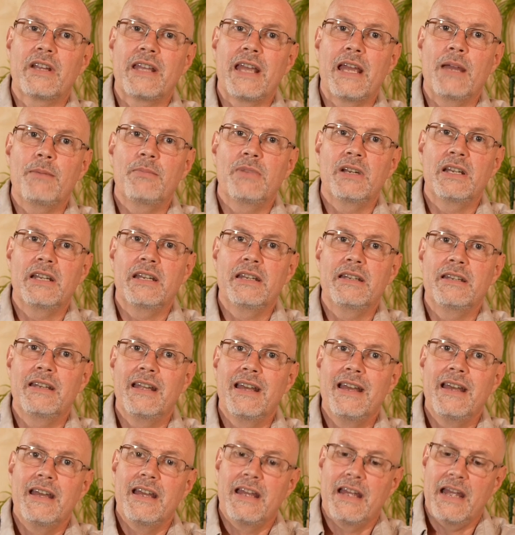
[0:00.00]
cable in
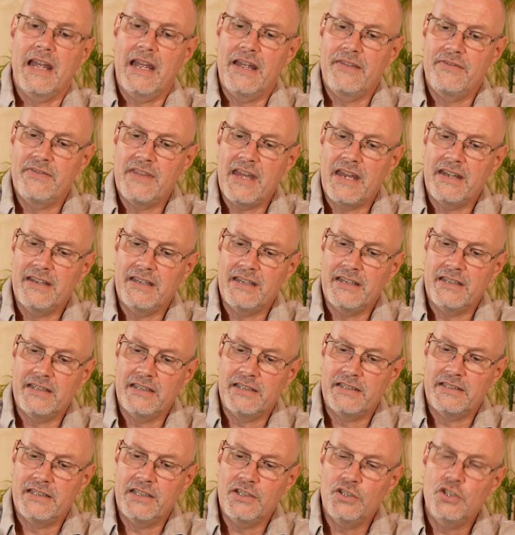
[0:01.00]
and then in
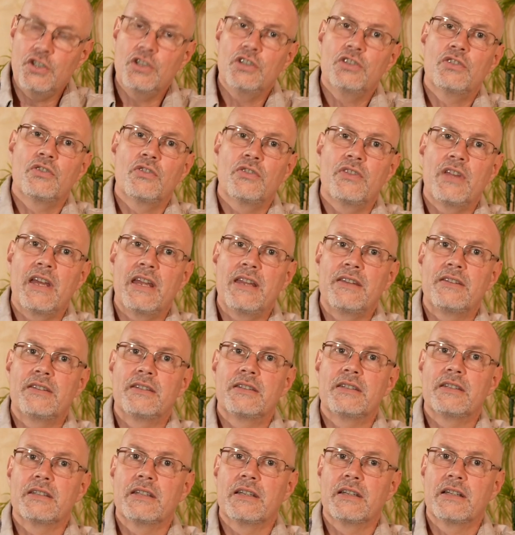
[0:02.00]
addition to
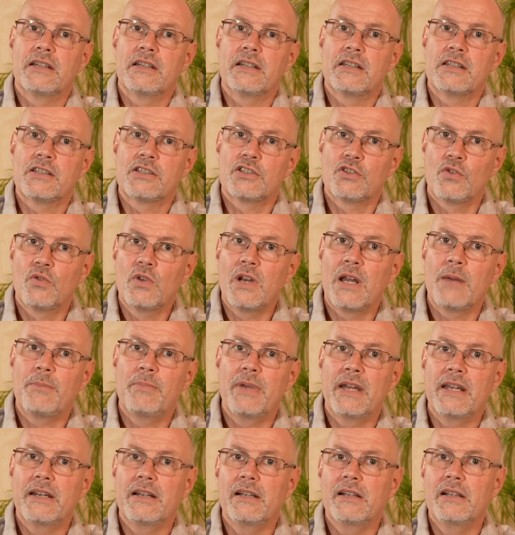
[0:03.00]
that uh, solar
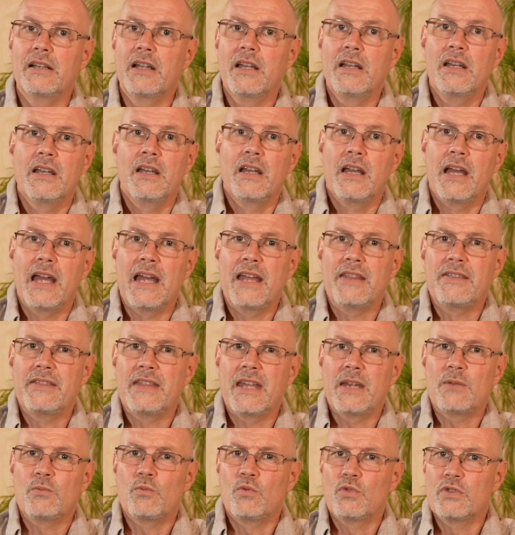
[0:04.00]
panel and
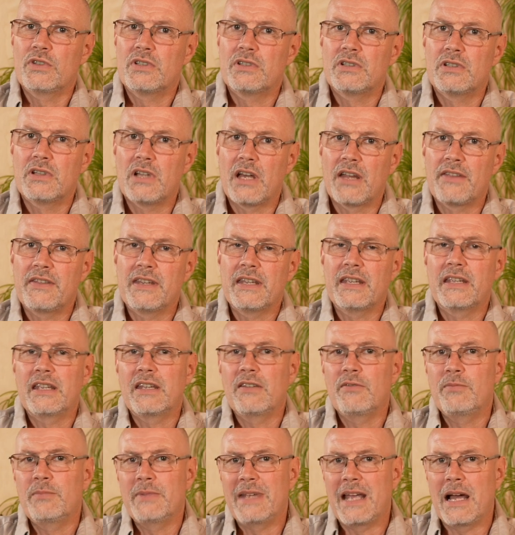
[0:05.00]
that would I think
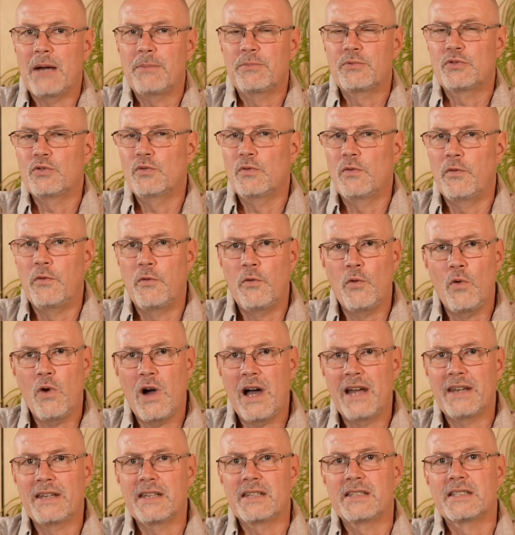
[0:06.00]
give me up to
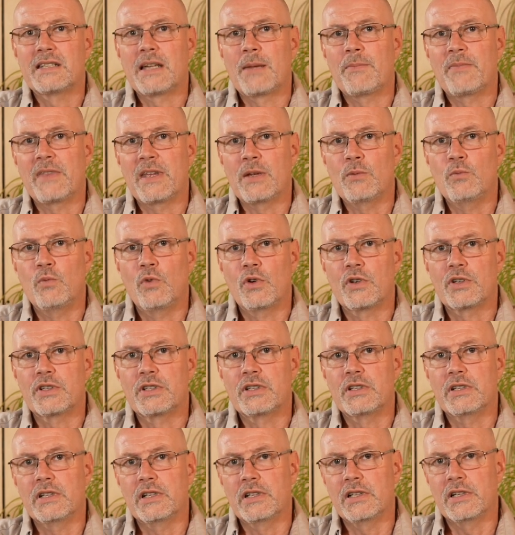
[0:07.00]
400 something
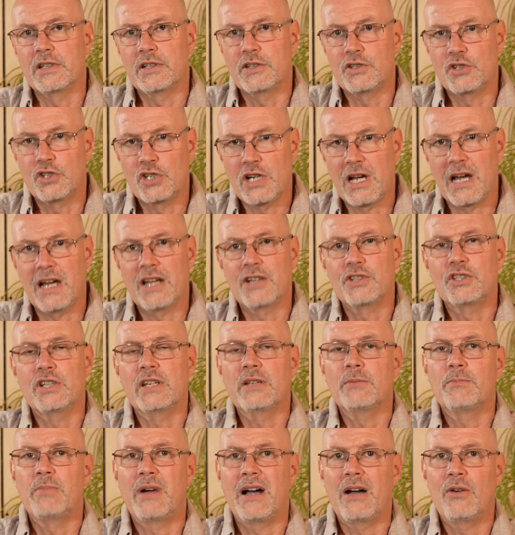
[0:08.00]
watt uh,
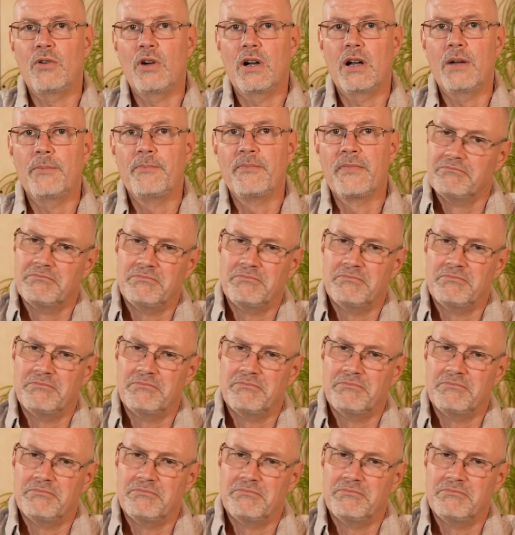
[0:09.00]
charging power.